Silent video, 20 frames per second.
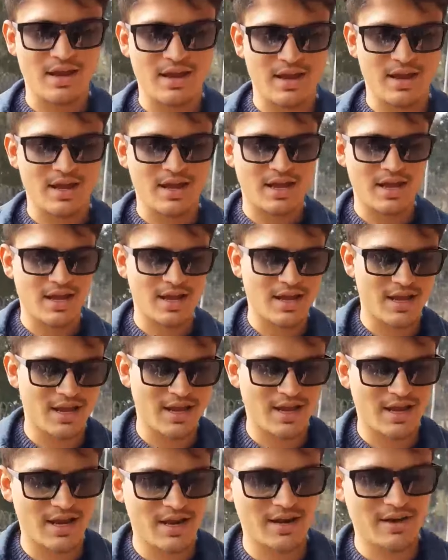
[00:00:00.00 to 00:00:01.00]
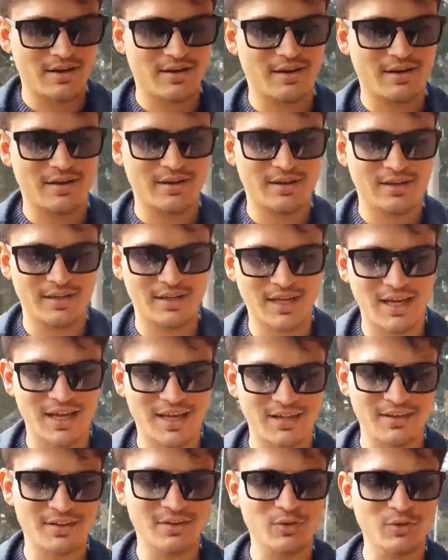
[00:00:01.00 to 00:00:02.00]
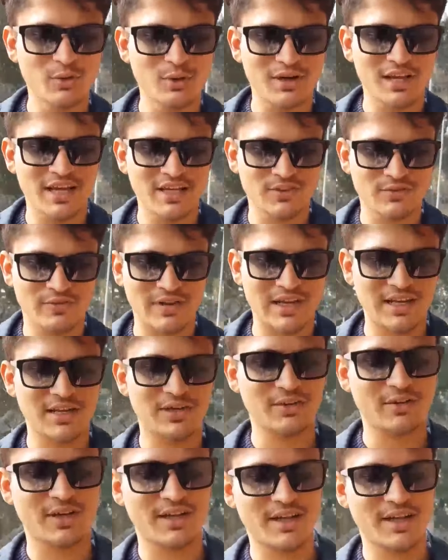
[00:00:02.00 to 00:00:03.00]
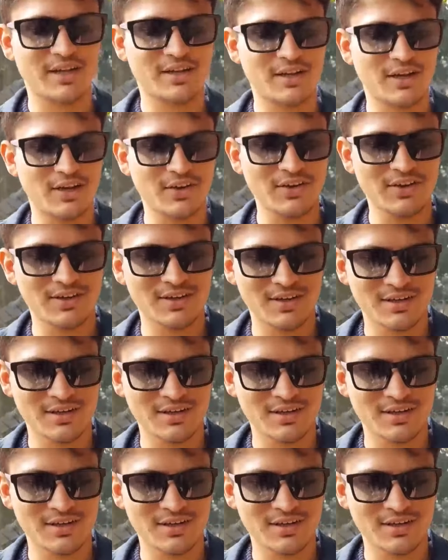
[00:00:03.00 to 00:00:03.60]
and yeah, Ookla is failing to connect now.